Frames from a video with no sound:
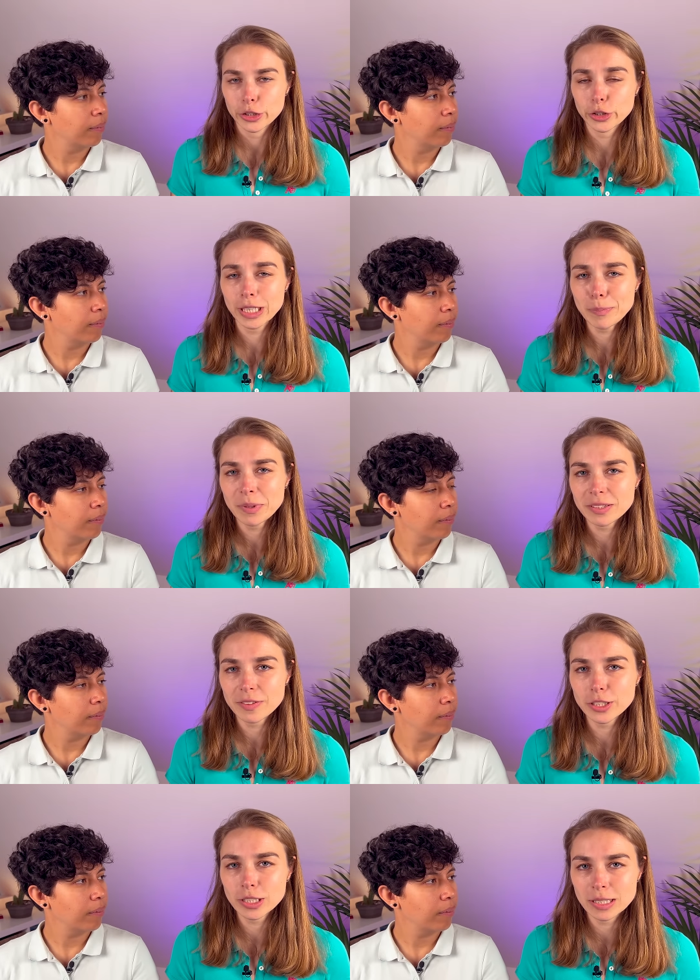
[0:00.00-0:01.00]
Speaker 1: To keep this
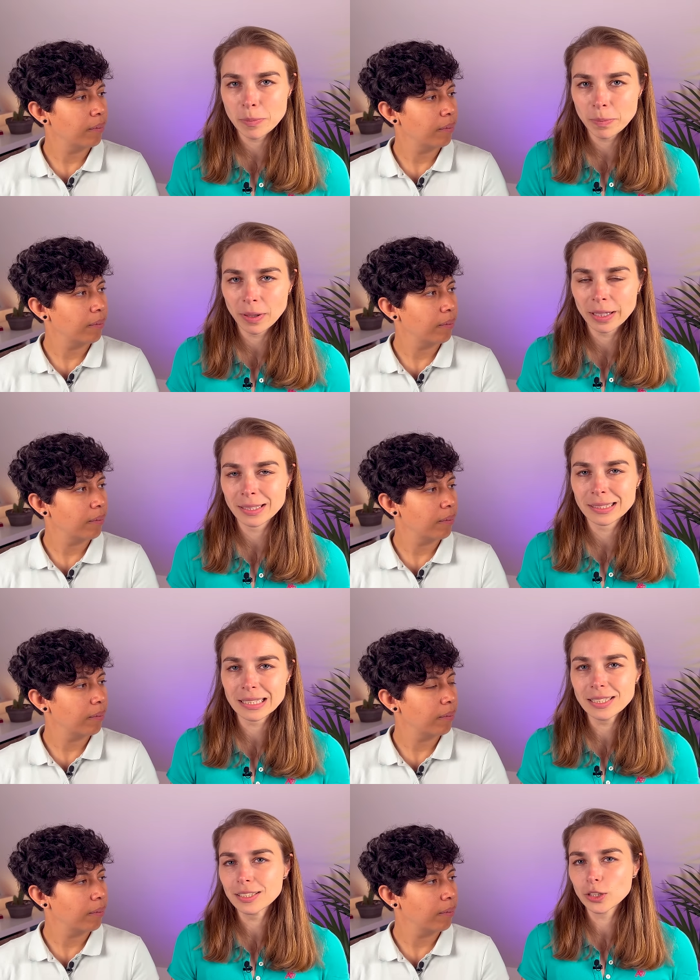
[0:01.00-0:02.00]
video simple and as
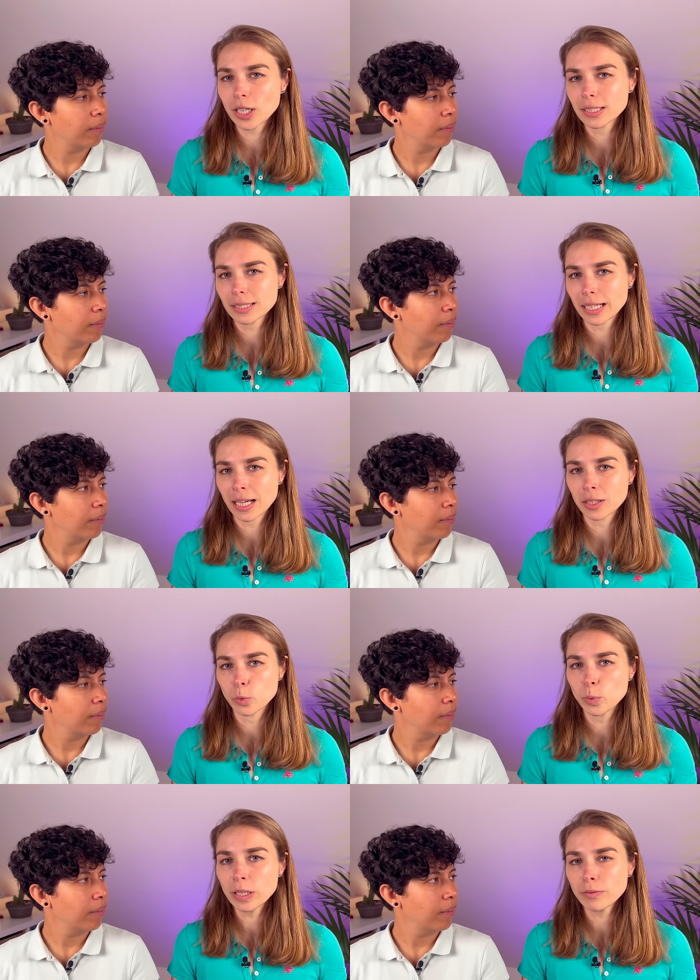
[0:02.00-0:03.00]
easy to understand,
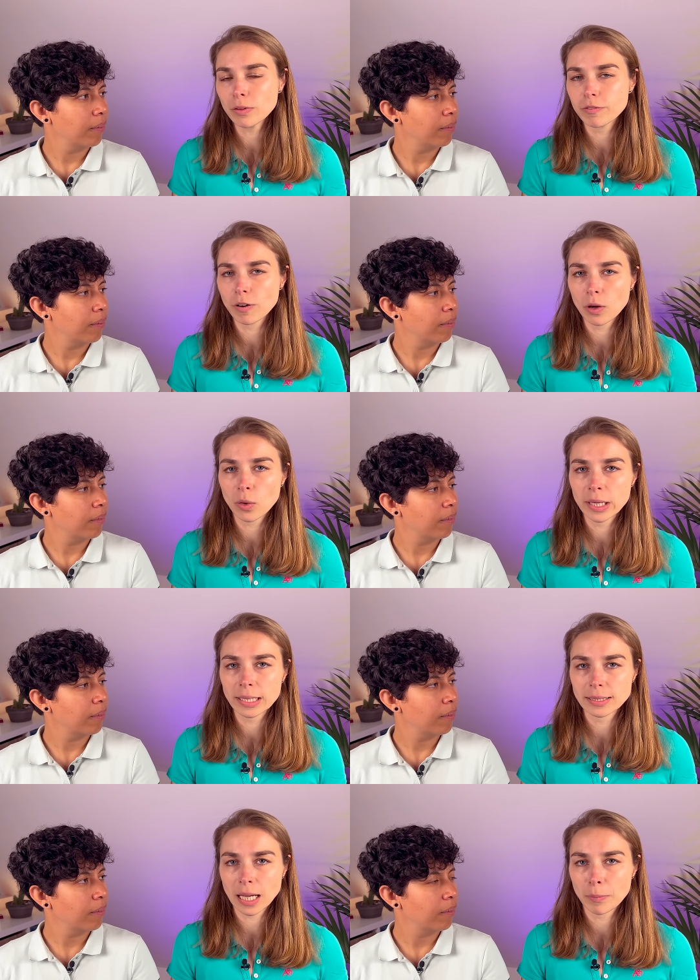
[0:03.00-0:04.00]
we will follow an
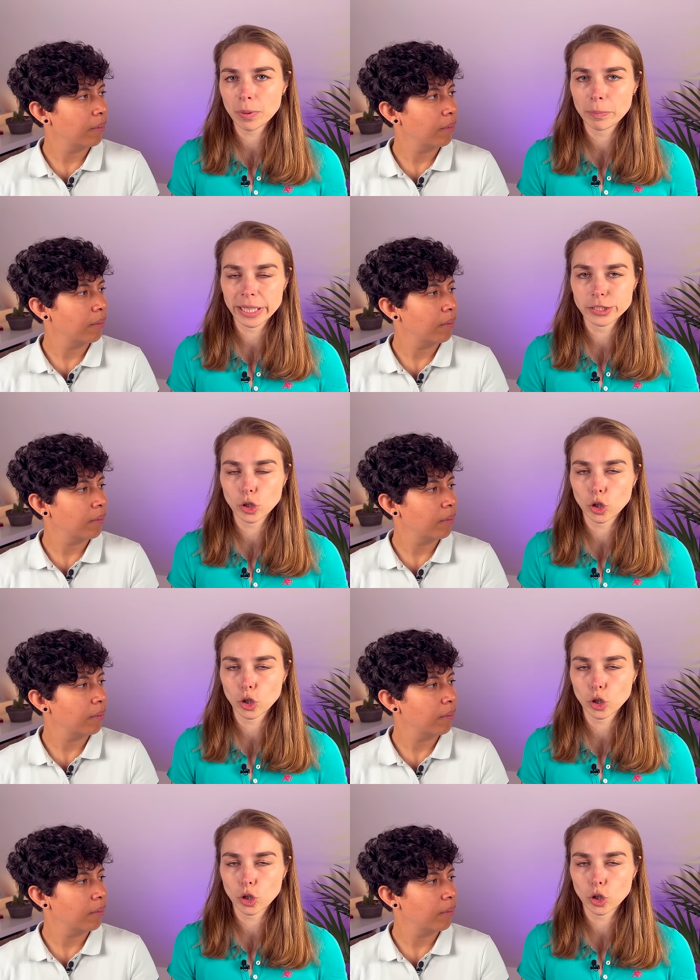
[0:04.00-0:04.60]
example based